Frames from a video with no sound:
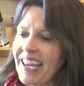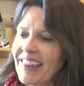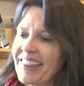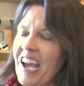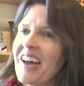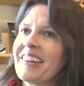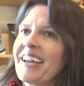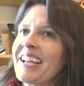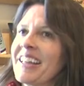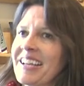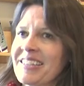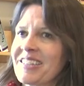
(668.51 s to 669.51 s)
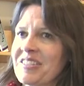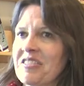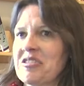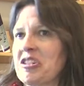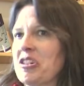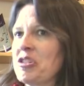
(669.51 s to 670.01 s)
The online classes
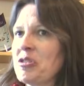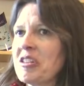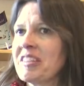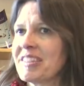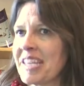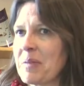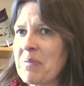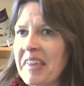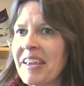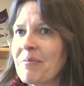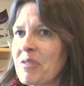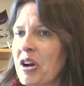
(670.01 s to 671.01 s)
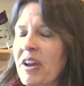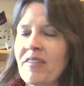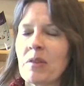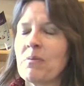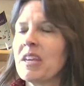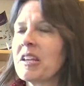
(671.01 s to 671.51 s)
have started doing the same thing. They're
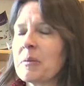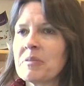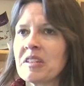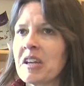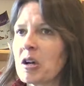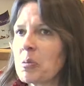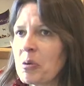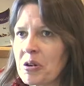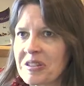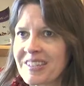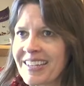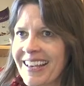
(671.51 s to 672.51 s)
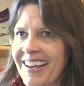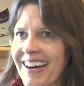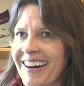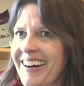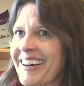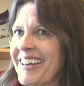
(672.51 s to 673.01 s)
having meetups in airports.
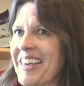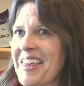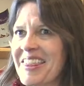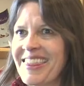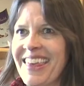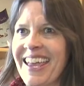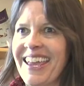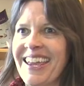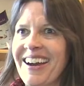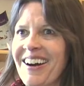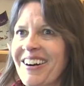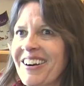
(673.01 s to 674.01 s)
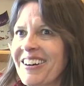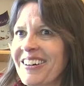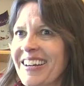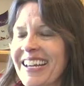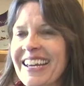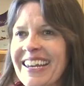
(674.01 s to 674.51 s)
They
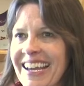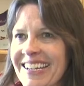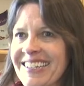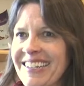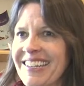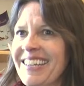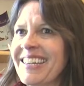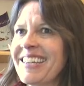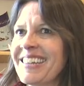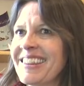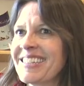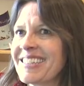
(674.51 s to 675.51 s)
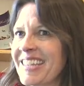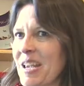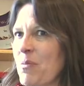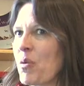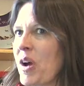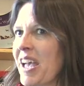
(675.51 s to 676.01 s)
are connecting in the
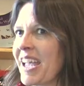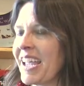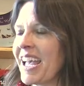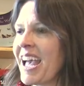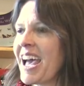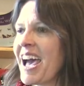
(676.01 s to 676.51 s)
same way.